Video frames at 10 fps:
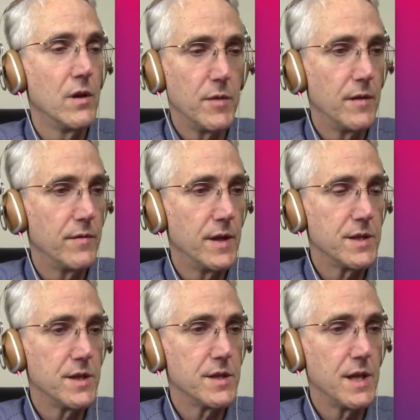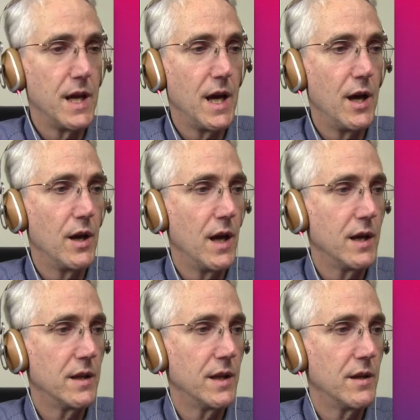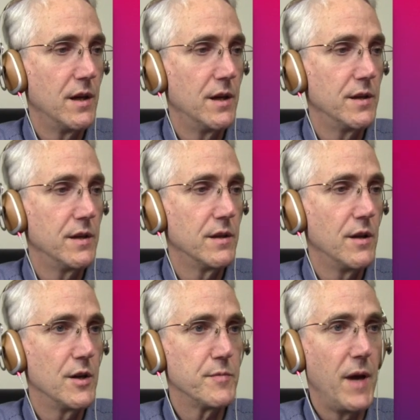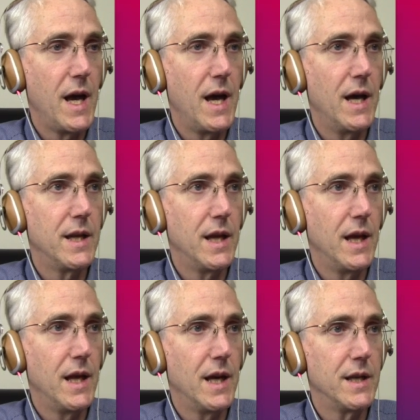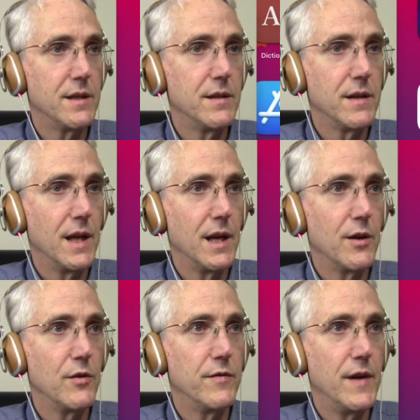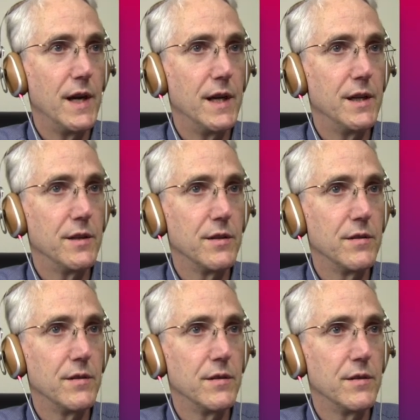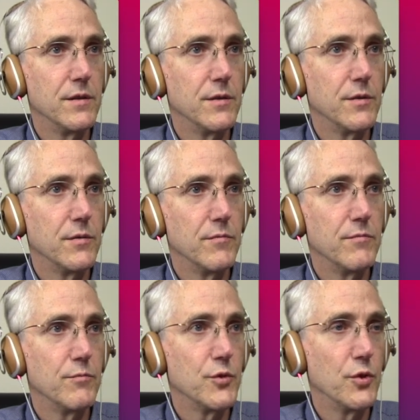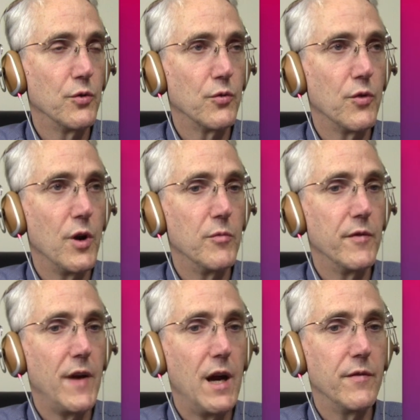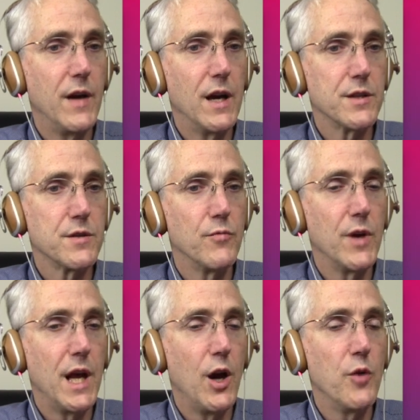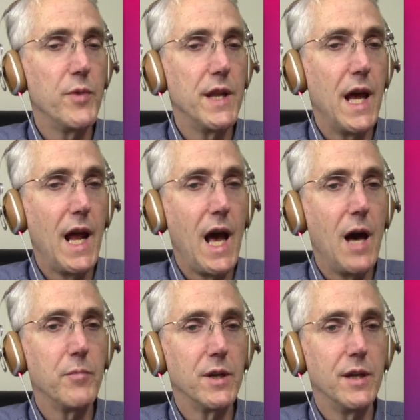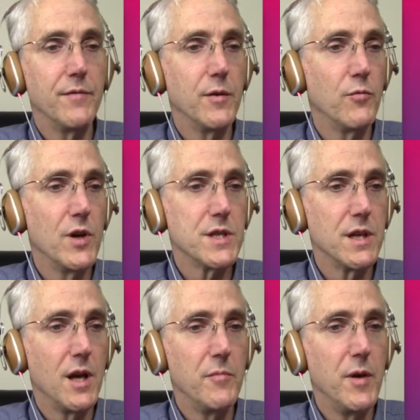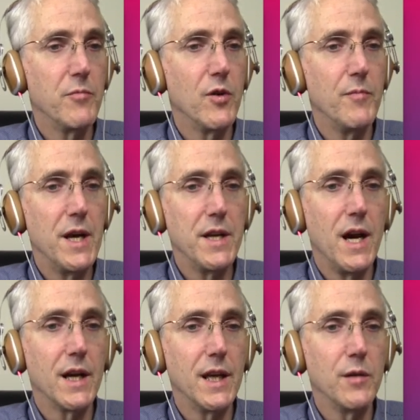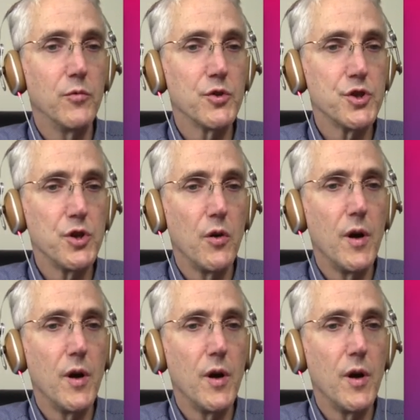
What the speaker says: But let's just say I click on LaunchPad and I go find Google Chrome or Firefox. When I open that app, if it wasn't a member of my dock, it will show